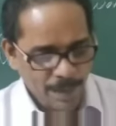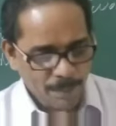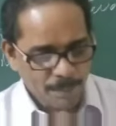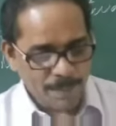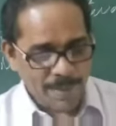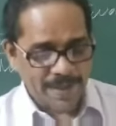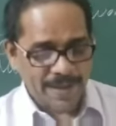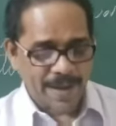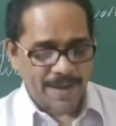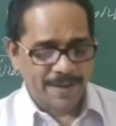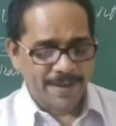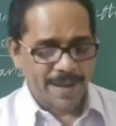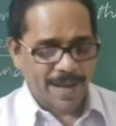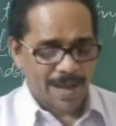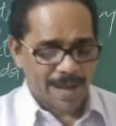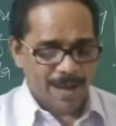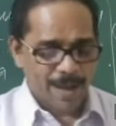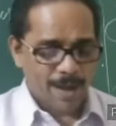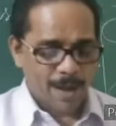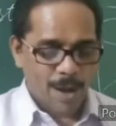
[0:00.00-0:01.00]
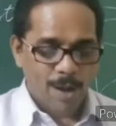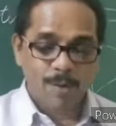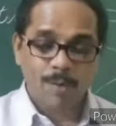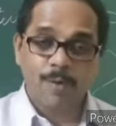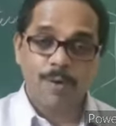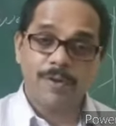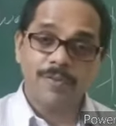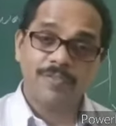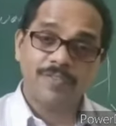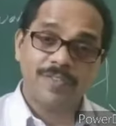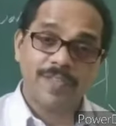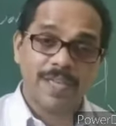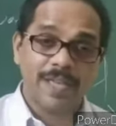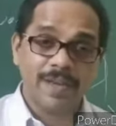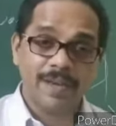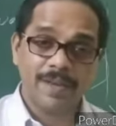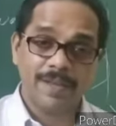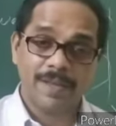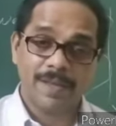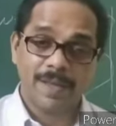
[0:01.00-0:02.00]
Miranda, oh good
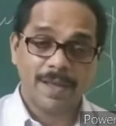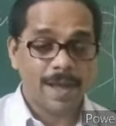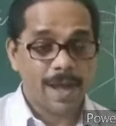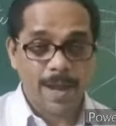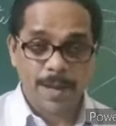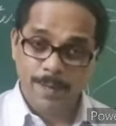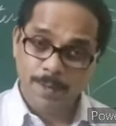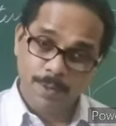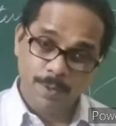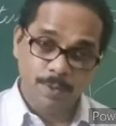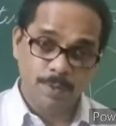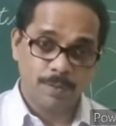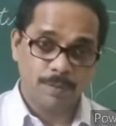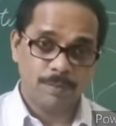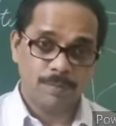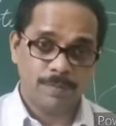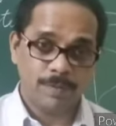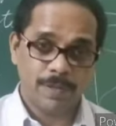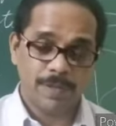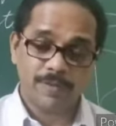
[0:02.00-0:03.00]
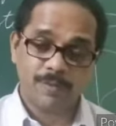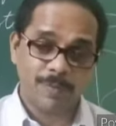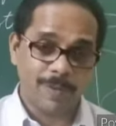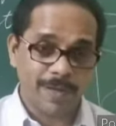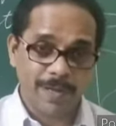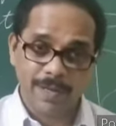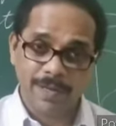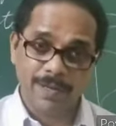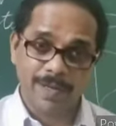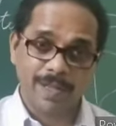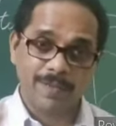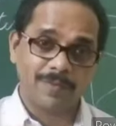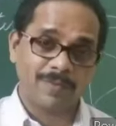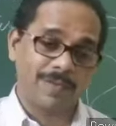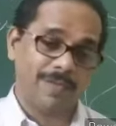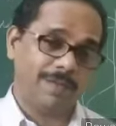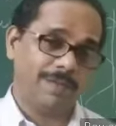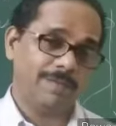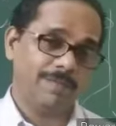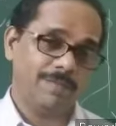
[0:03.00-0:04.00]
sir, I do. It's very
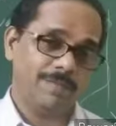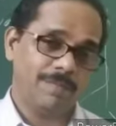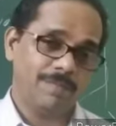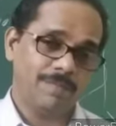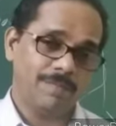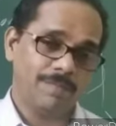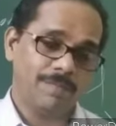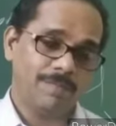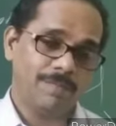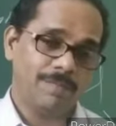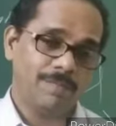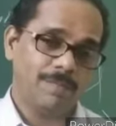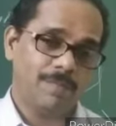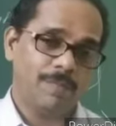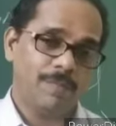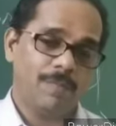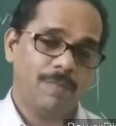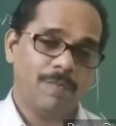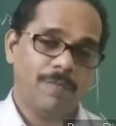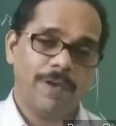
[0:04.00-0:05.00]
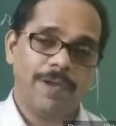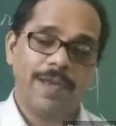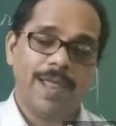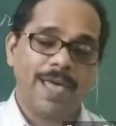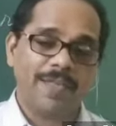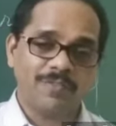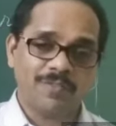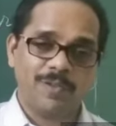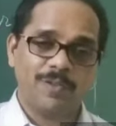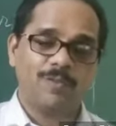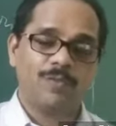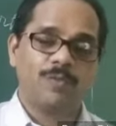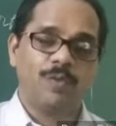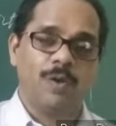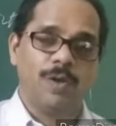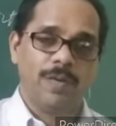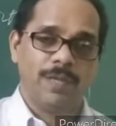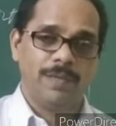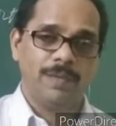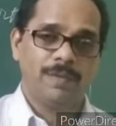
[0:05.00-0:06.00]
interesting. Fantastic
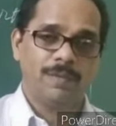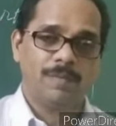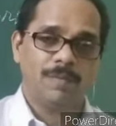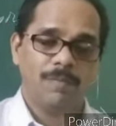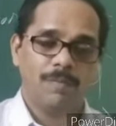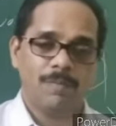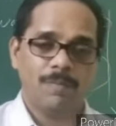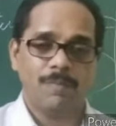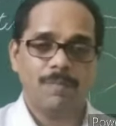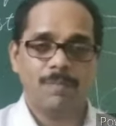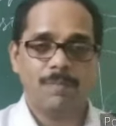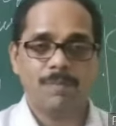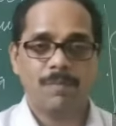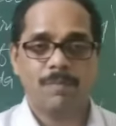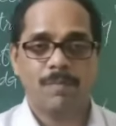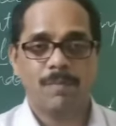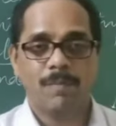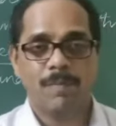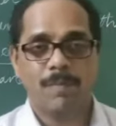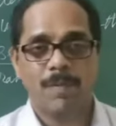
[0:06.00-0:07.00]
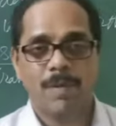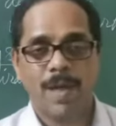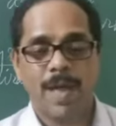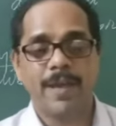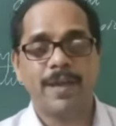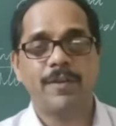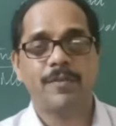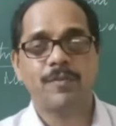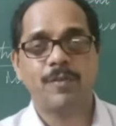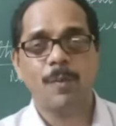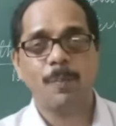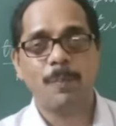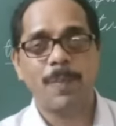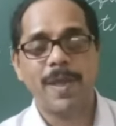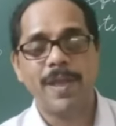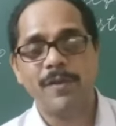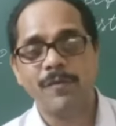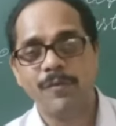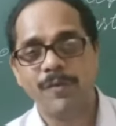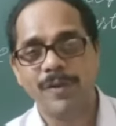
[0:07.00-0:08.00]
story. And it's so
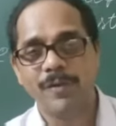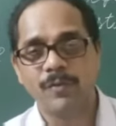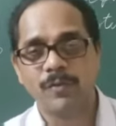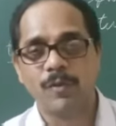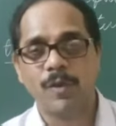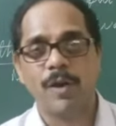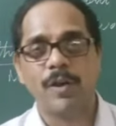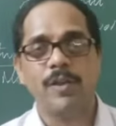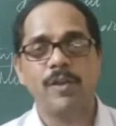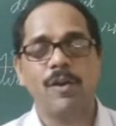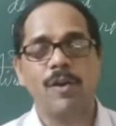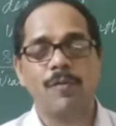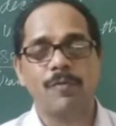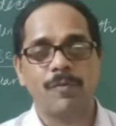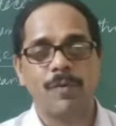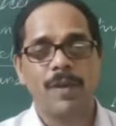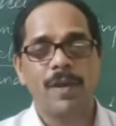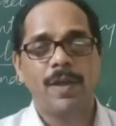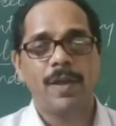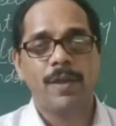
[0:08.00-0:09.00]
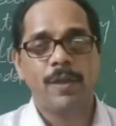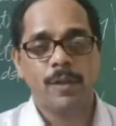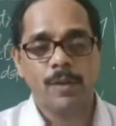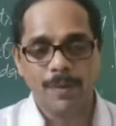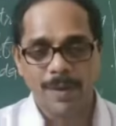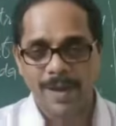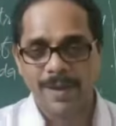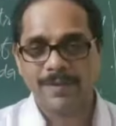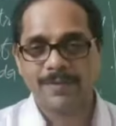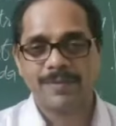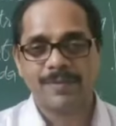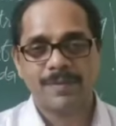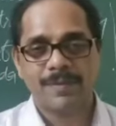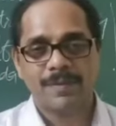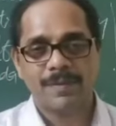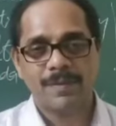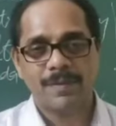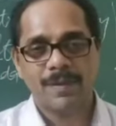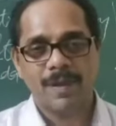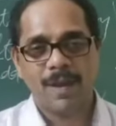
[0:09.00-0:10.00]
painful story of yours.
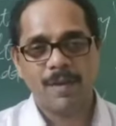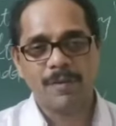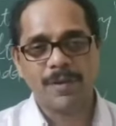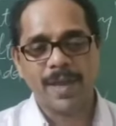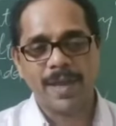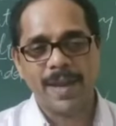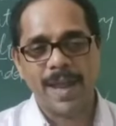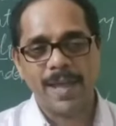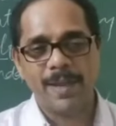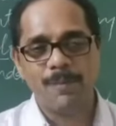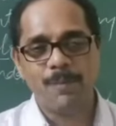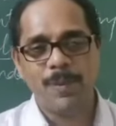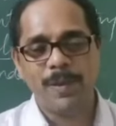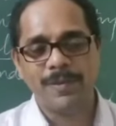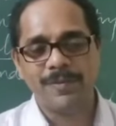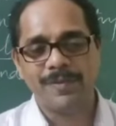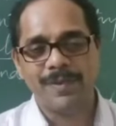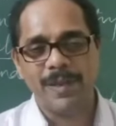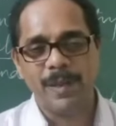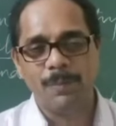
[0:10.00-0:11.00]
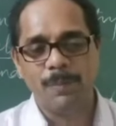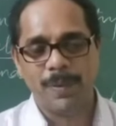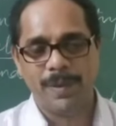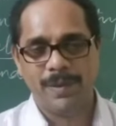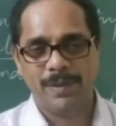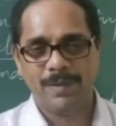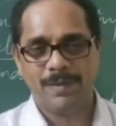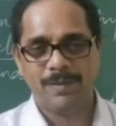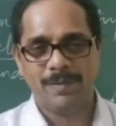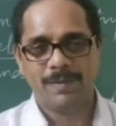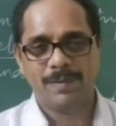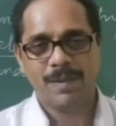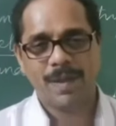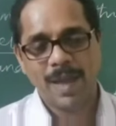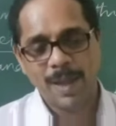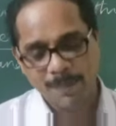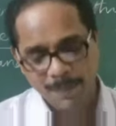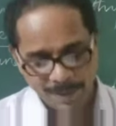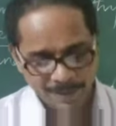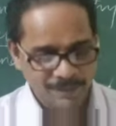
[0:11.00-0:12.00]
How can I be sleepy?
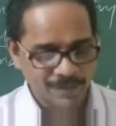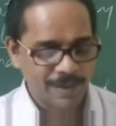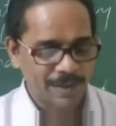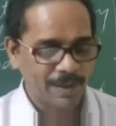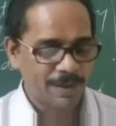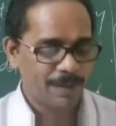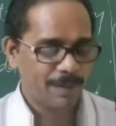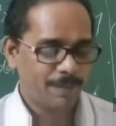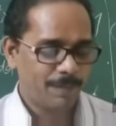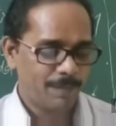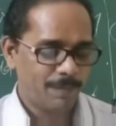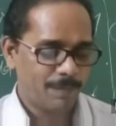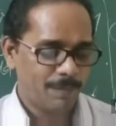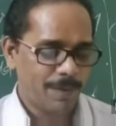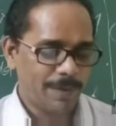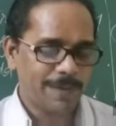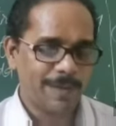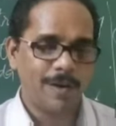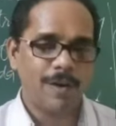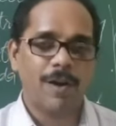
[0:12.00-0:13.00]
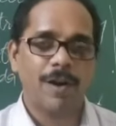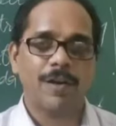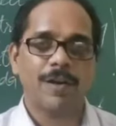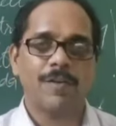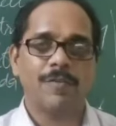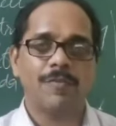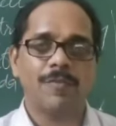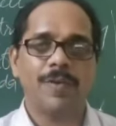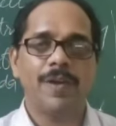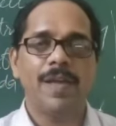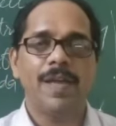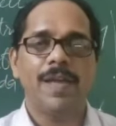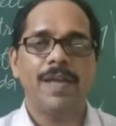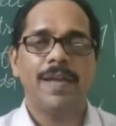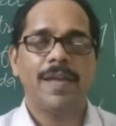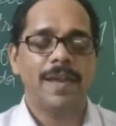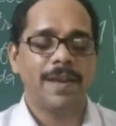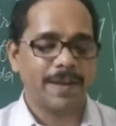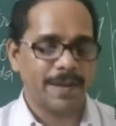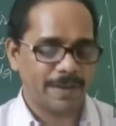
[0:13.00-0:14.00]
I'm listening with a lot of
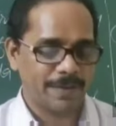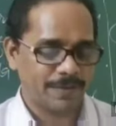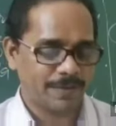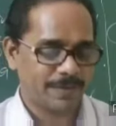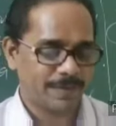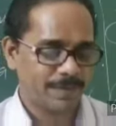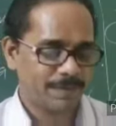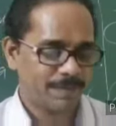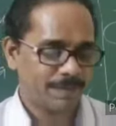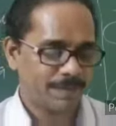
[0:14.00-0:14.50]
interest.